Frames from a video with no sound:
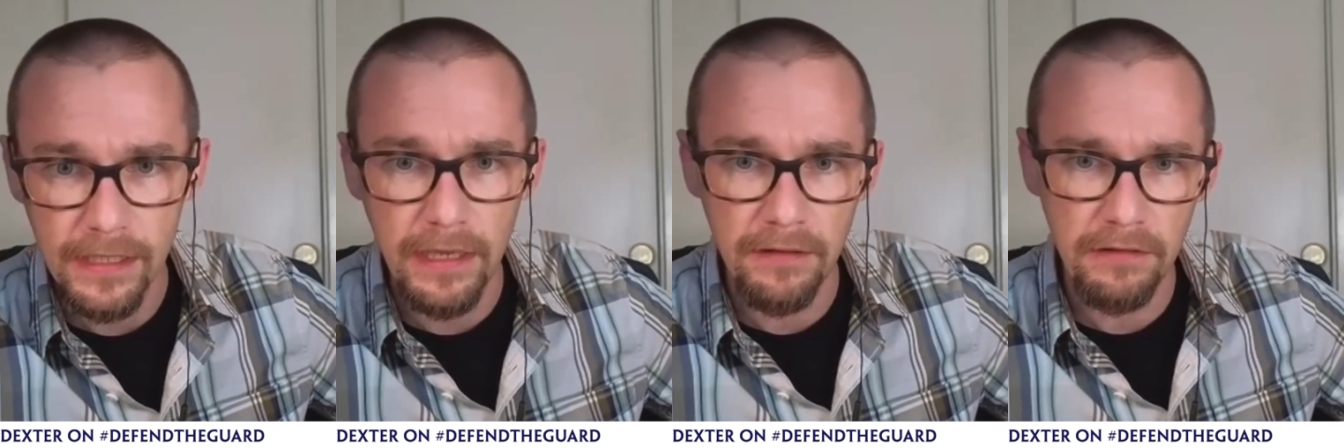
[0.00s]

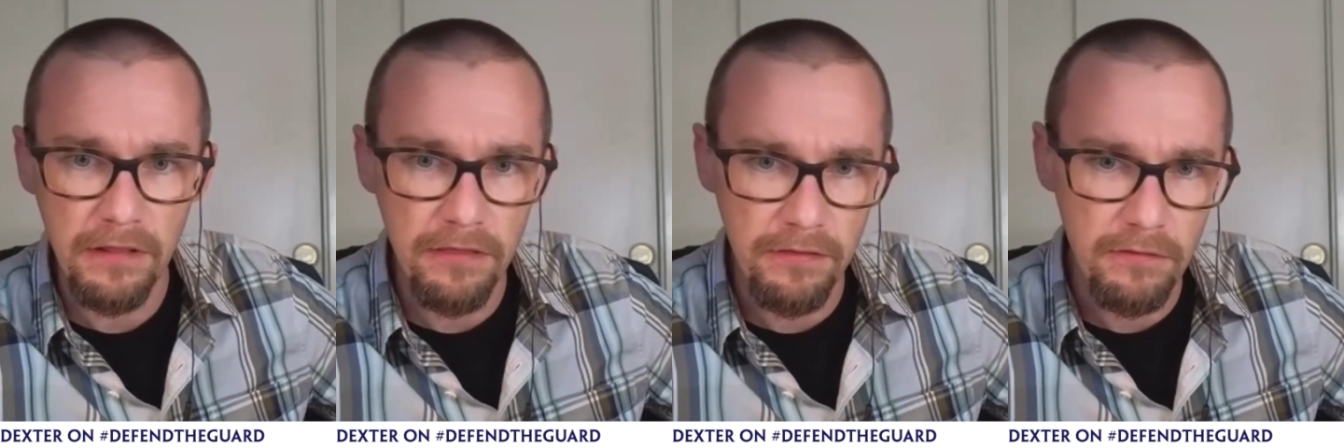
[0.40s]
Like,
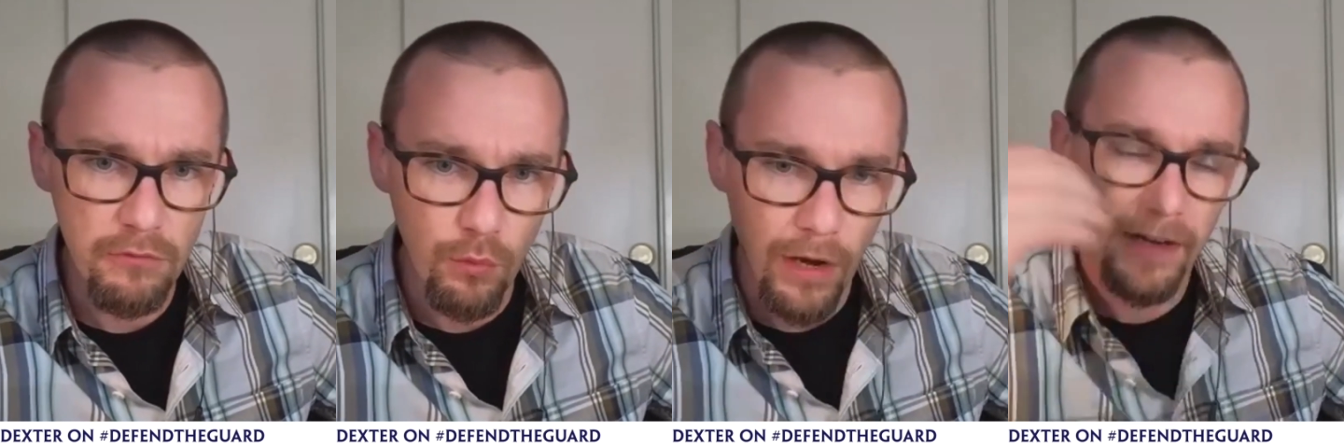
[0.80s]

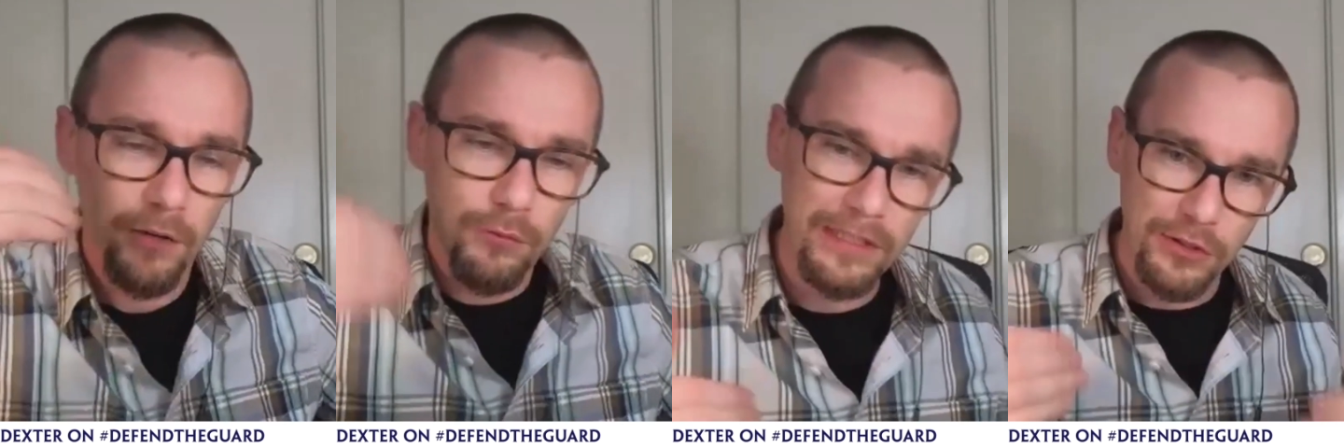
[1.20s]
why
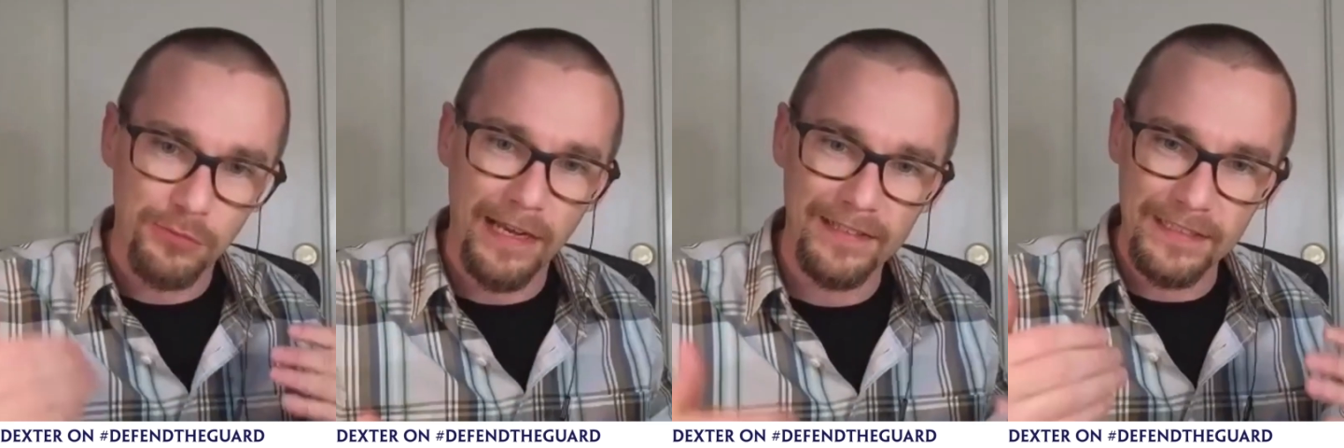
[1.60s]
aren't we
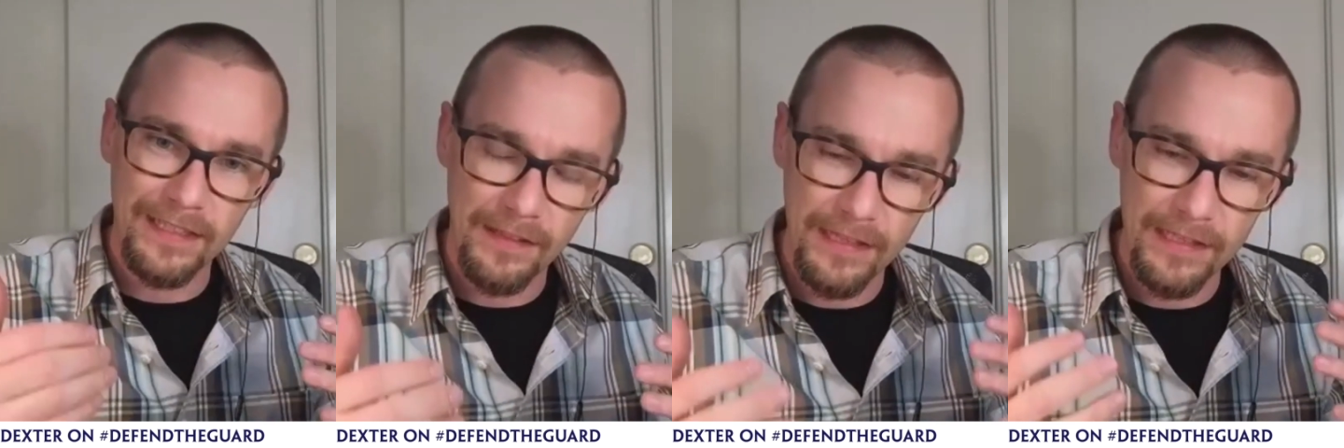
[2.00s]

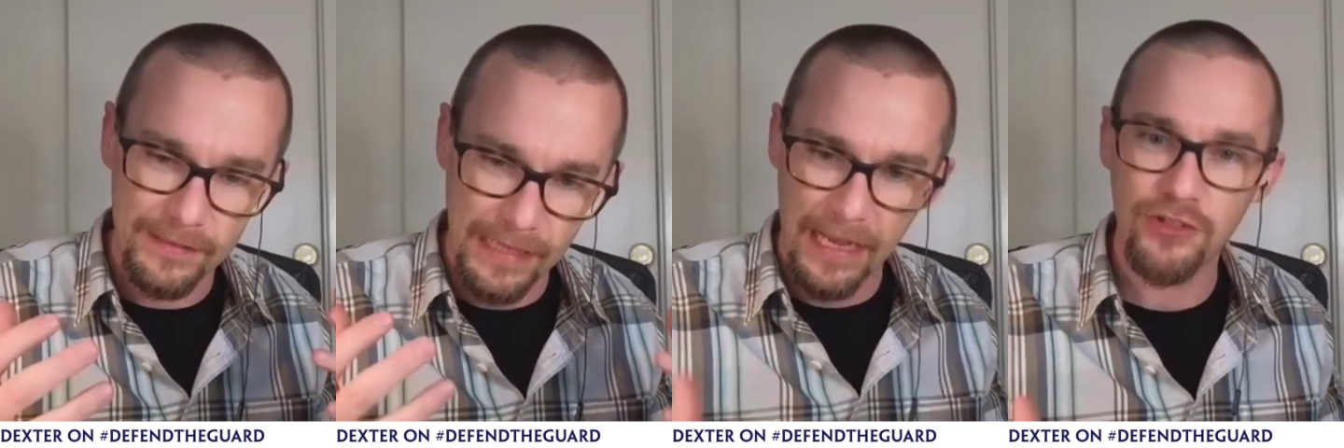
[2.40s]
directing
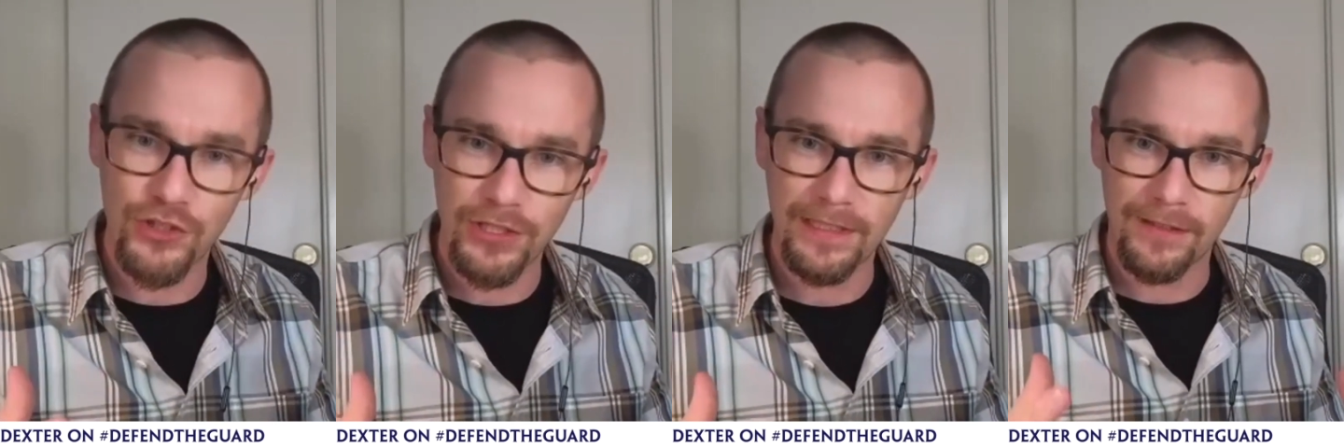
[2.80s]
these
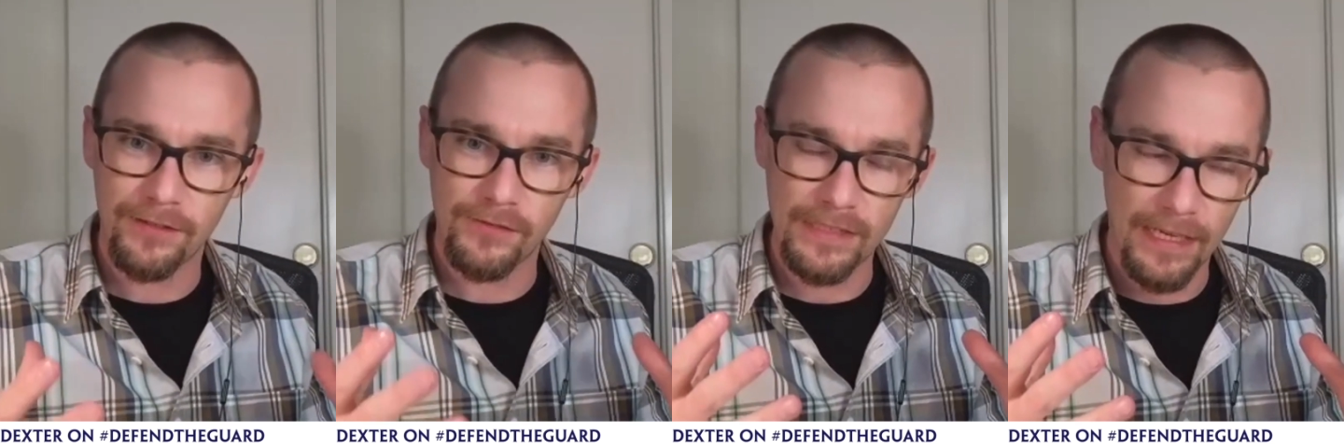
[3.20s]

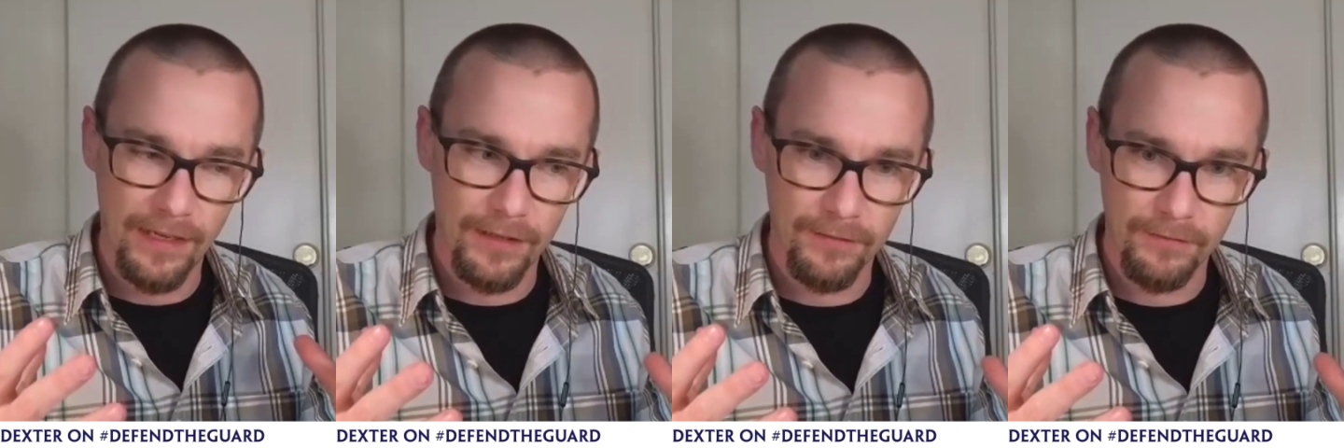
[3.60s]
engineers
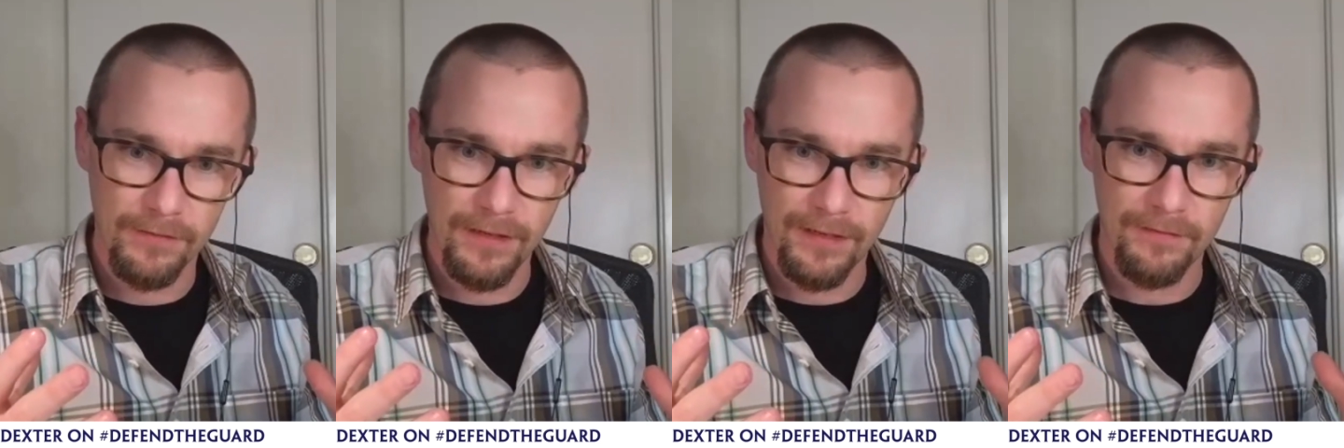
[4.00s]

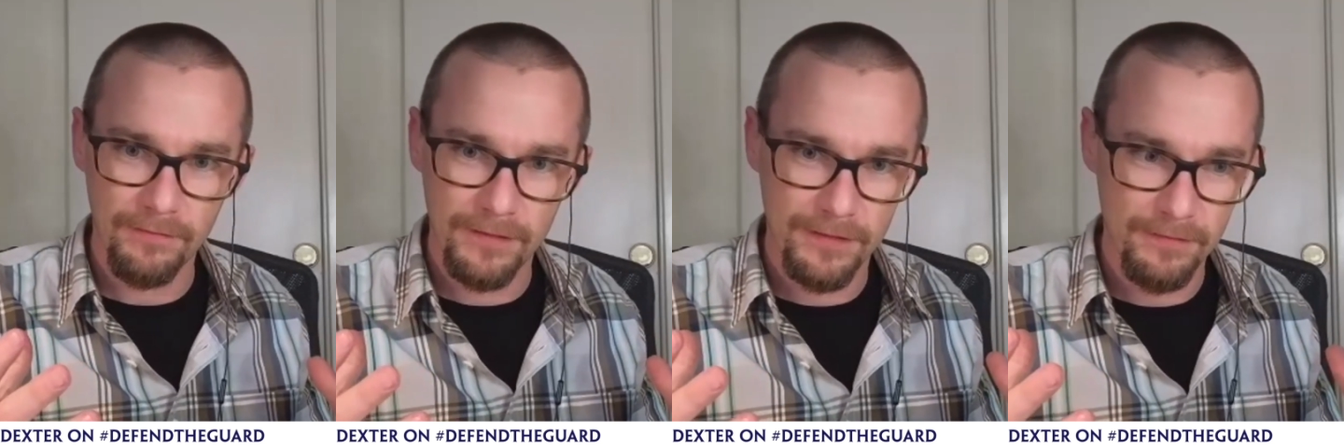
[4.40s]

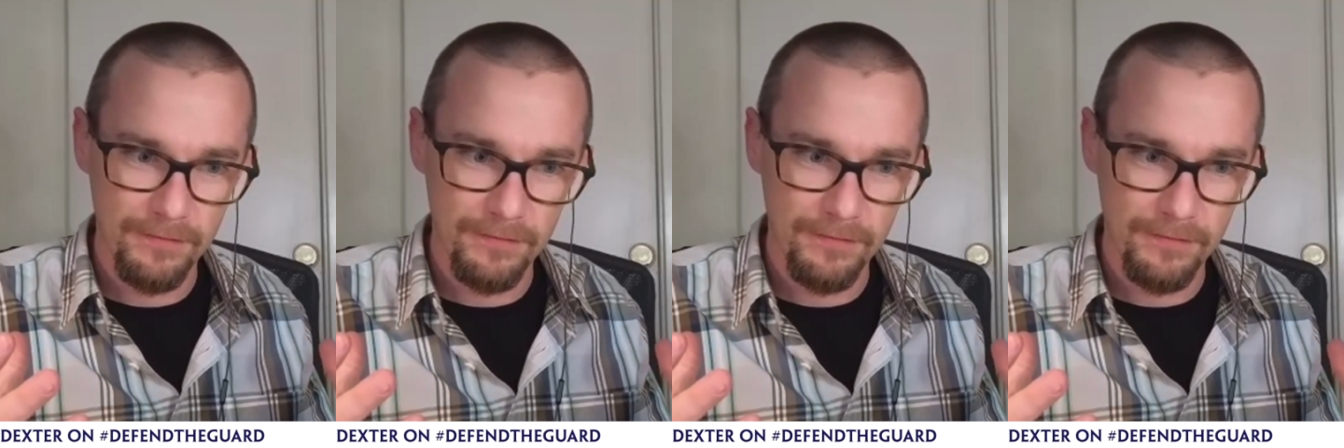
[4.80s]
and